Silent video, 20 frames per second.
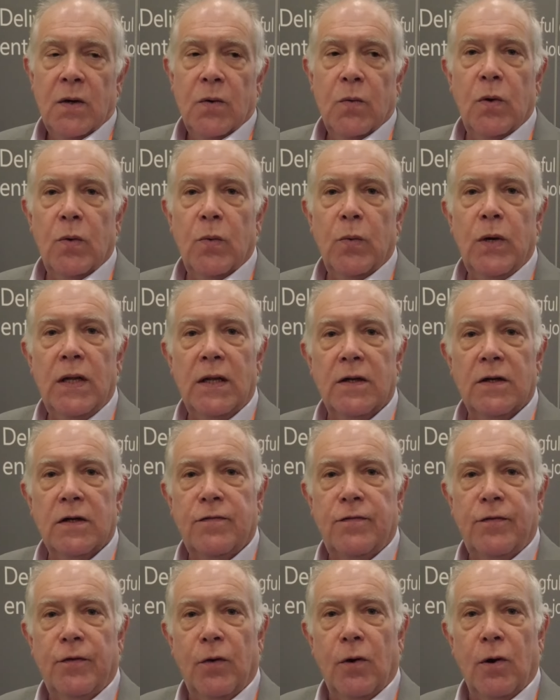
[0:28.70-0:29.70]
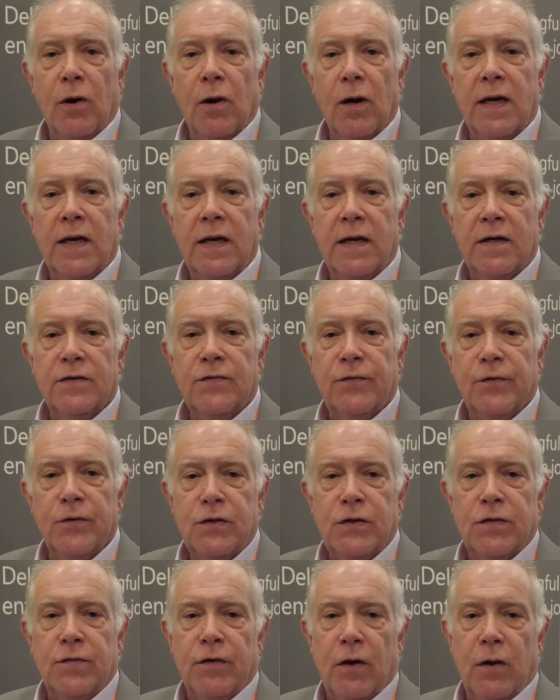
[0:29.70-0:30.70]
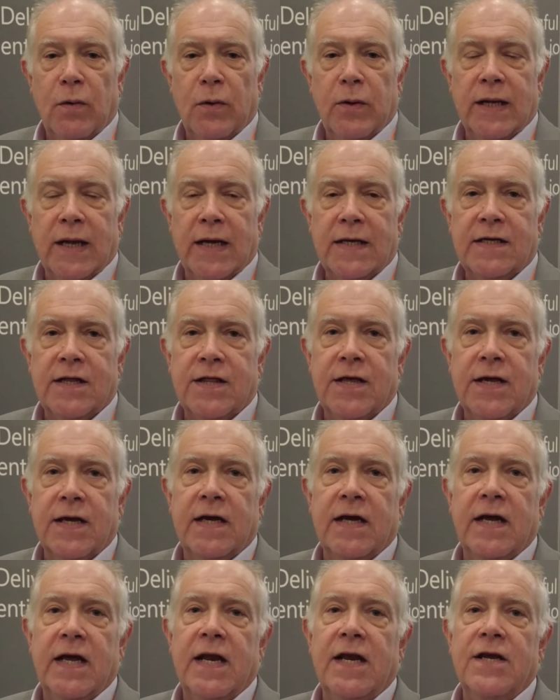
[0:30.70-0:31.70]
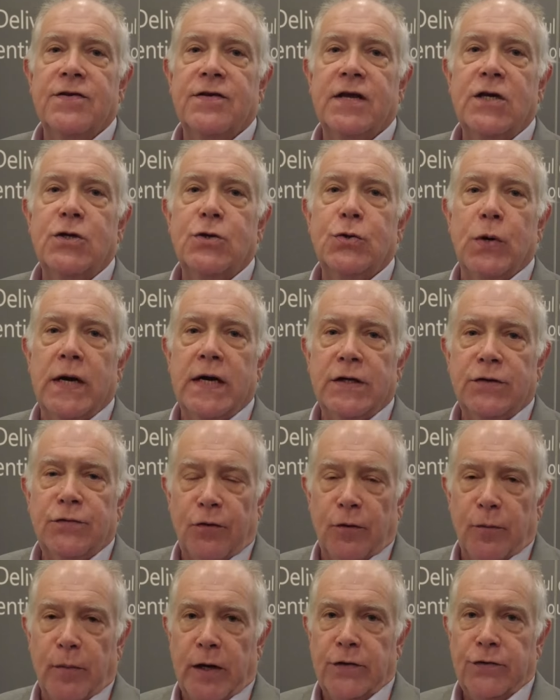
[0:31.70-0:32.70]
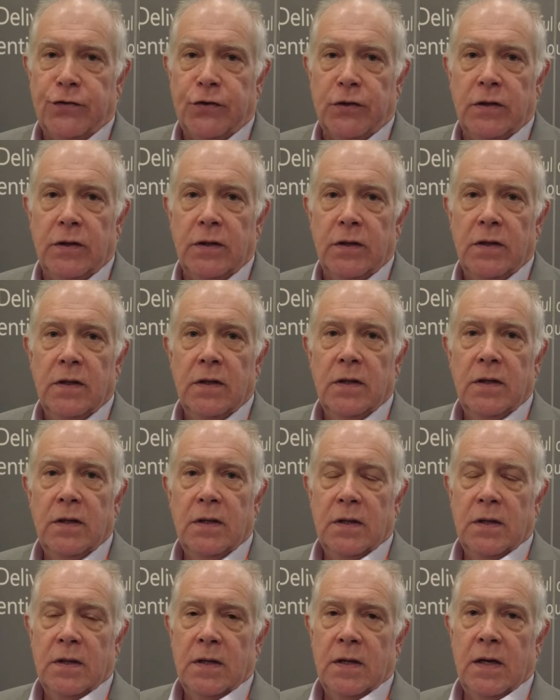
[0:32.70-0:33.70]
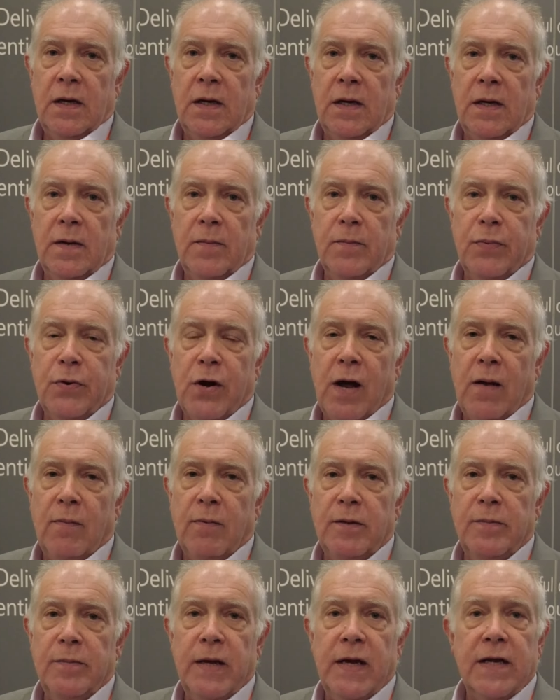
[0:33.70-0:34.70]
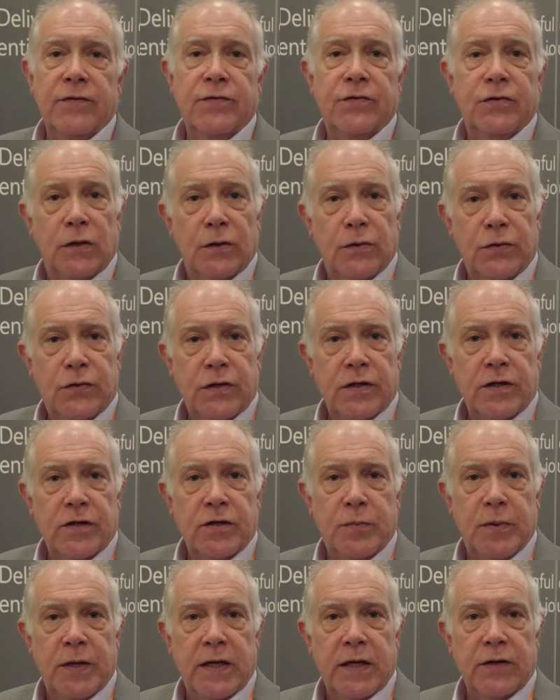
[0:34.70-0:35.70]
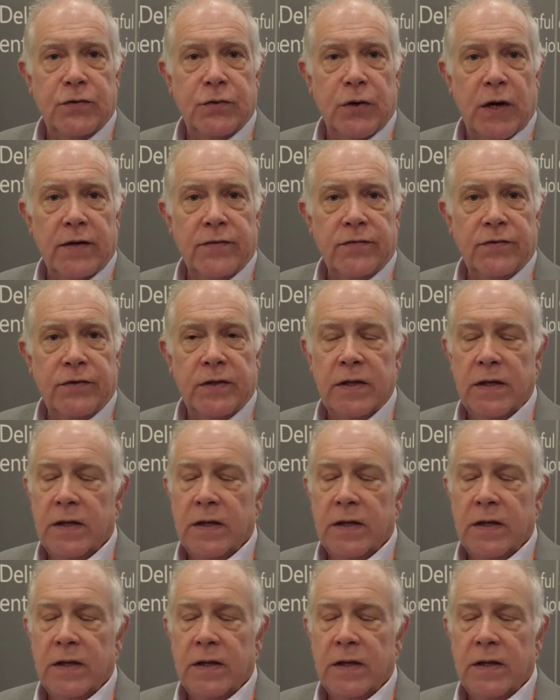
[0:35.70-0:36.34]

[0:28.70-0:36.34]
What we look for is, first of all, we'd like to think it is a transformational problem and solution that's being addressed.